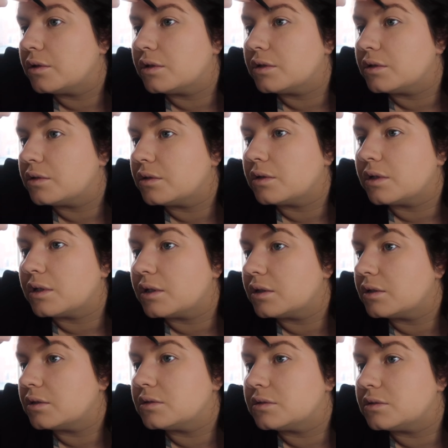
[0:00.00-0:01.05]
is
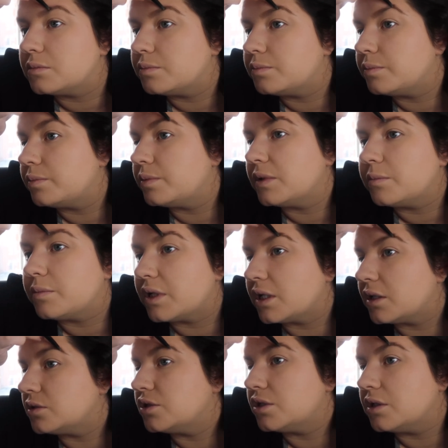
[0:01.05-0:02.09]
a bit
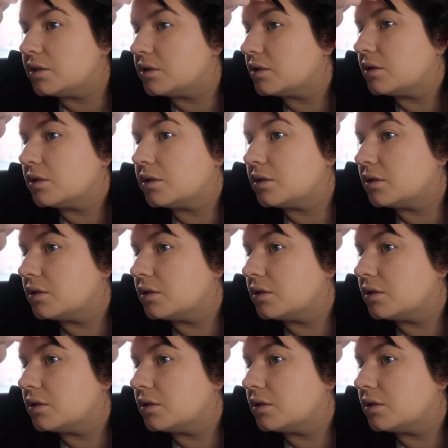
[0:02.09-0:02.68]
patchy, isn't it?